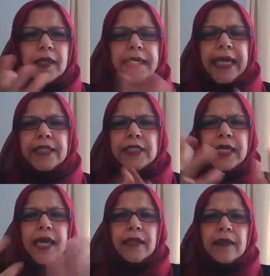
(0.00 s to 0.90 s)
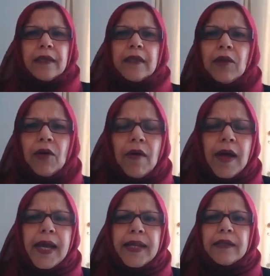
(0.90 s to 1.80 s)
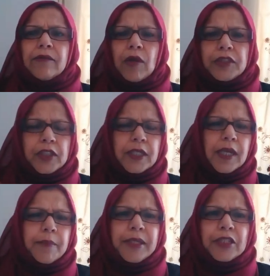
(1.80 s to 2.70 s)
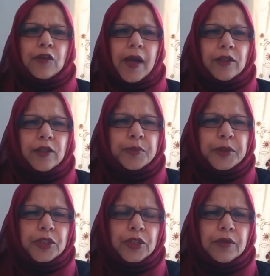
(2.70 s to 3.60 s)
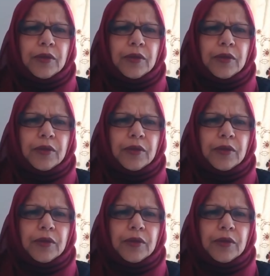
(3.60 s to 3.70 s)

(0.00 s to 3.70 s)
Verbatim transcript: Katie and Laura and Roger have been trying to pursue